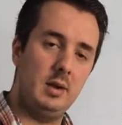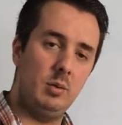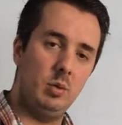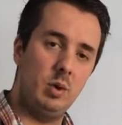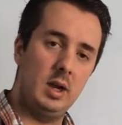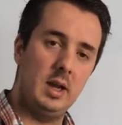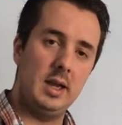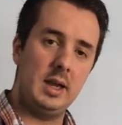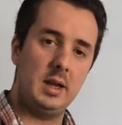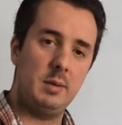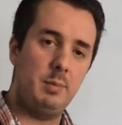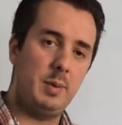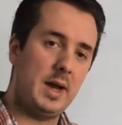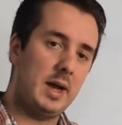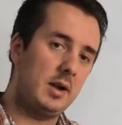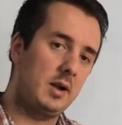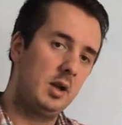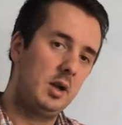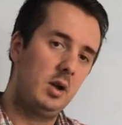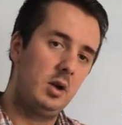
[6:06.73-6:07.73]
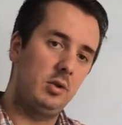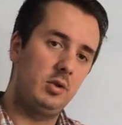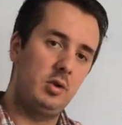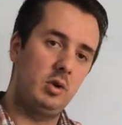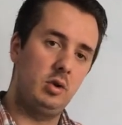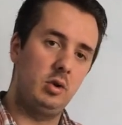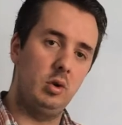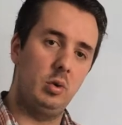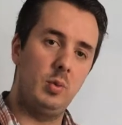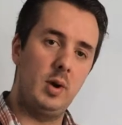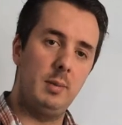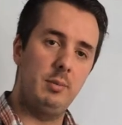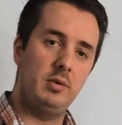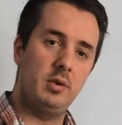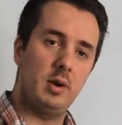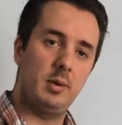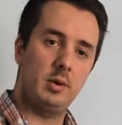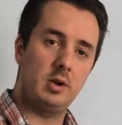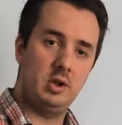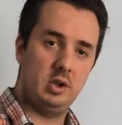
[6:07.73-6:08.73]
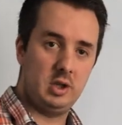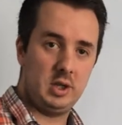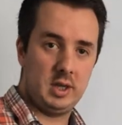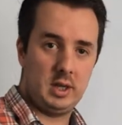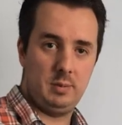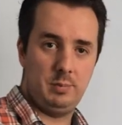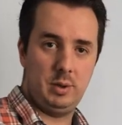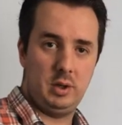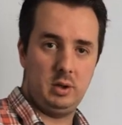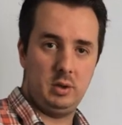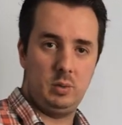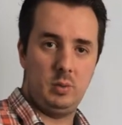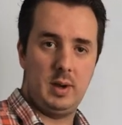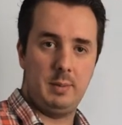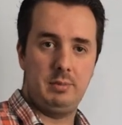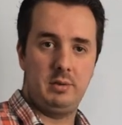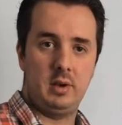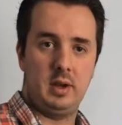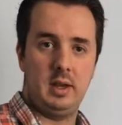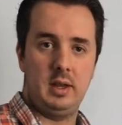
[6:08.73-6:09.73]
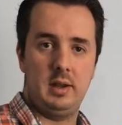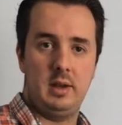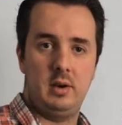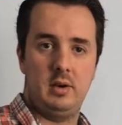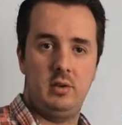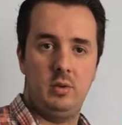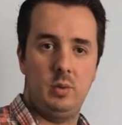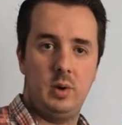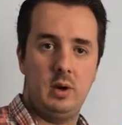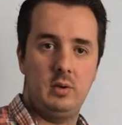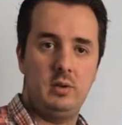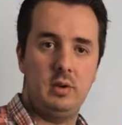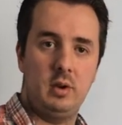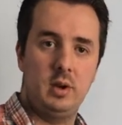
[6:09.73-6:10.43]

And it will link back to your website, because you're going to put your website in there as well.